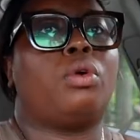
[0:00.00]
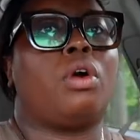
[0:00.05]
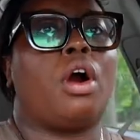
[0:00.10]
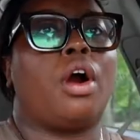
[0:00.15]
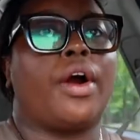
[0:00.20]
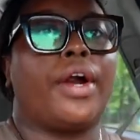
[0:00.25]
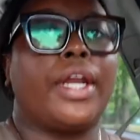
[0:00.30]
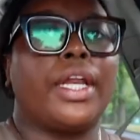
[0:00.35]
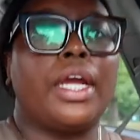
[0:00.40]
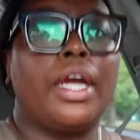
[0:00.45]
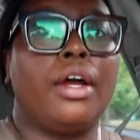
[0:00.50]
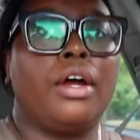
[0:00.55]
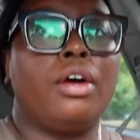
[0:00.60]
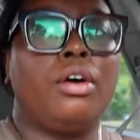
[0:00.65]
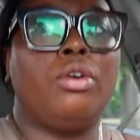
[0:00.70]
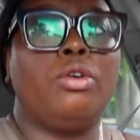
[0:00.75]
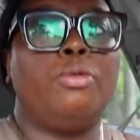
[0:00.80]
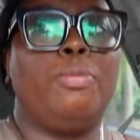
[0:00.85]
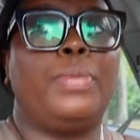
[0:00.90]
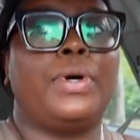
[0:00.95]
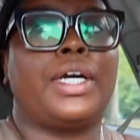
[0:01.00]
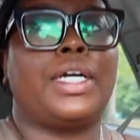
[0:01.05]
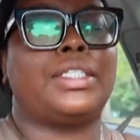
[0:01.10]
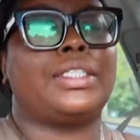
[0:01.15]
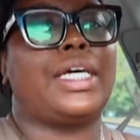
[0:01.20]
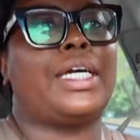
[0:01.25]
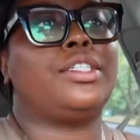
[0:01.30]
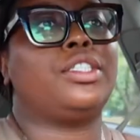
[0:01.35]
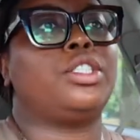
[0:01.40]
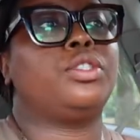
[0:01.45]
cardio because
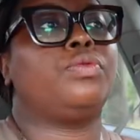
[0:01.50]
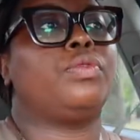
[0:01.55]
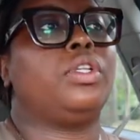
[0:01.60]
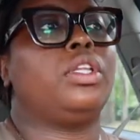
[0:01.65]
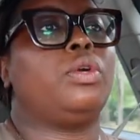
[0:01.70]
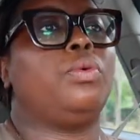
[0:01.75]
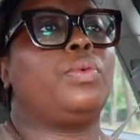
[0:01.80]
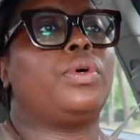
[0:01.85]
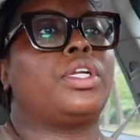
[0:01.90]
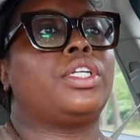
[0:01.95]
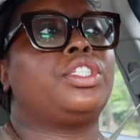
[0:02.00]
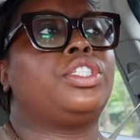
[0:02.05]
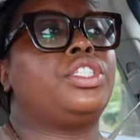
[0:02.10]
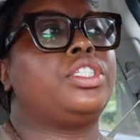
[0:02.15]
I just really want to